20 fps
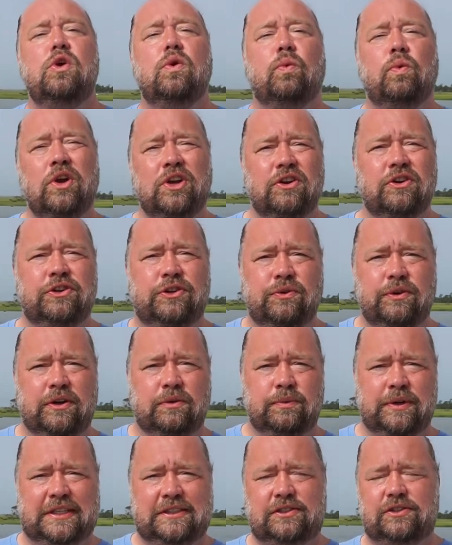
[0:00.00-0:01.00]
when you're doing
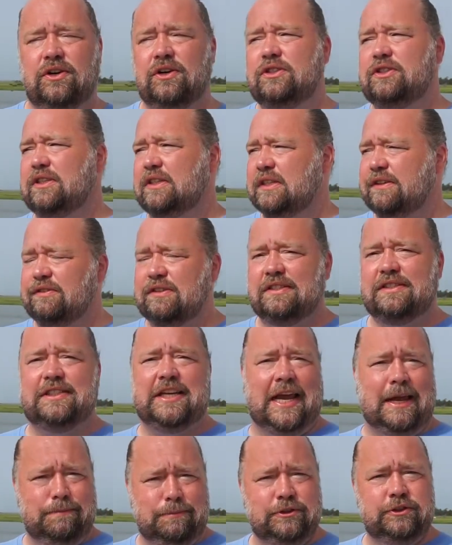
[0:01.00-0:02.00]
research and different
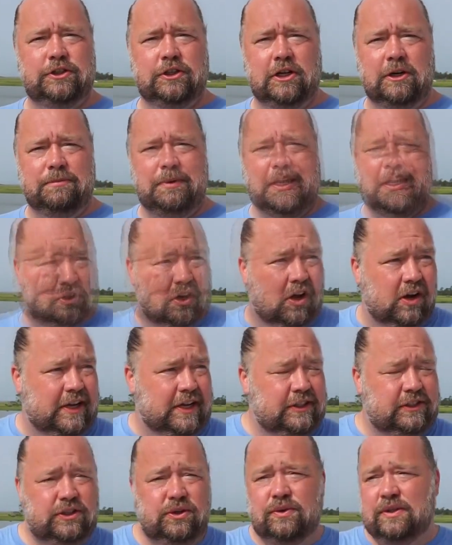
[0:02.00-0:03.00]
samples you're going to be
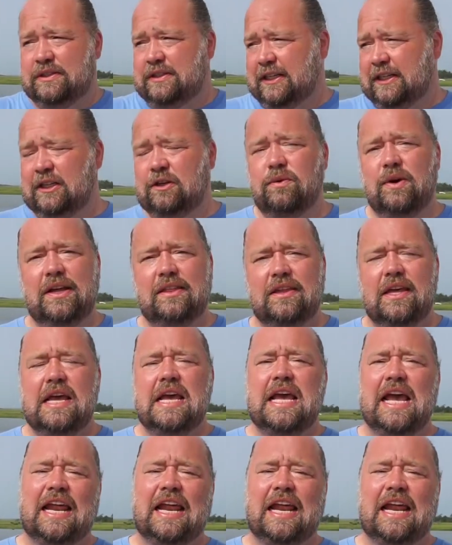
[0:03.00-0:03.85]
talking to and dealing with.